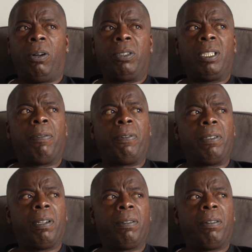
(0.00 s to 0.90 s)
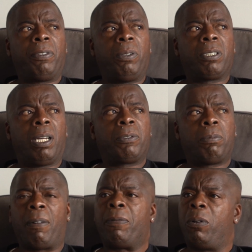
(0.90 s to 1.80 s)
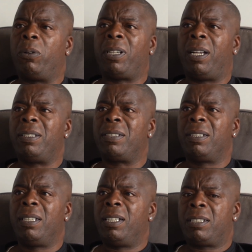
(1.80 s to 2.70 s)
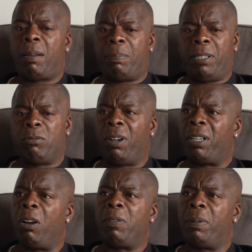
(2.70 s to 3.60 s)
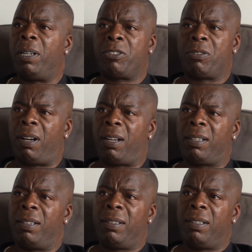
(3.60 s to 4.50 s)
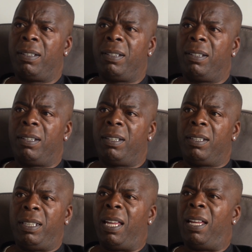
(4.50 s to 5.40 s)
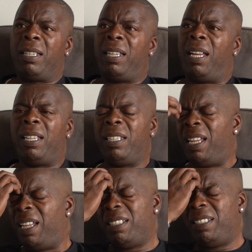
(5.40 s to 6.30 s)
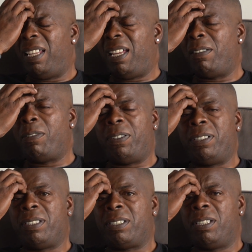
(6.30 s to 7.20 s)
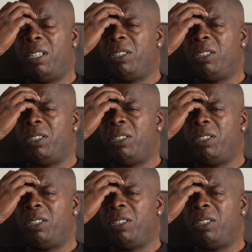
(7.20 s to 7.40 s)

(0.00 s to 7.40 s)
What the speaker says: on nothing a few times for about 4 days. It's like being run over by a truck. Yeah, everything just,